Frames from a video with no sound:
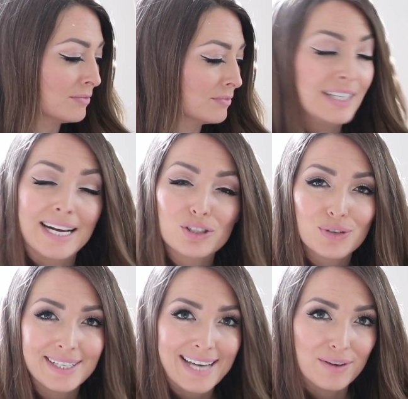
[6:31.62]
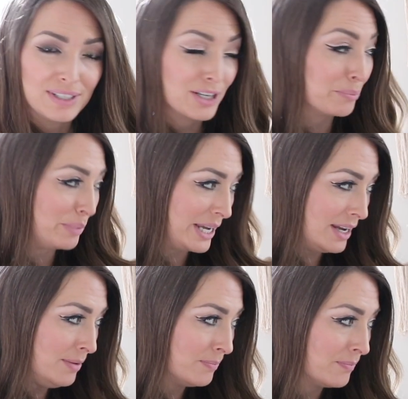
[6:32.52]
Our next string down is our
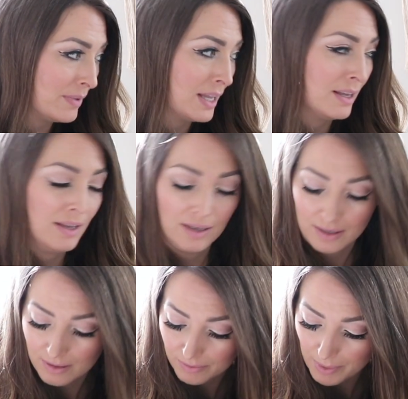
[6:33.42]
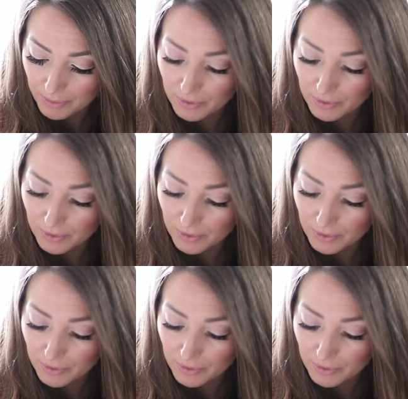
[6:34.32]
B. Remember,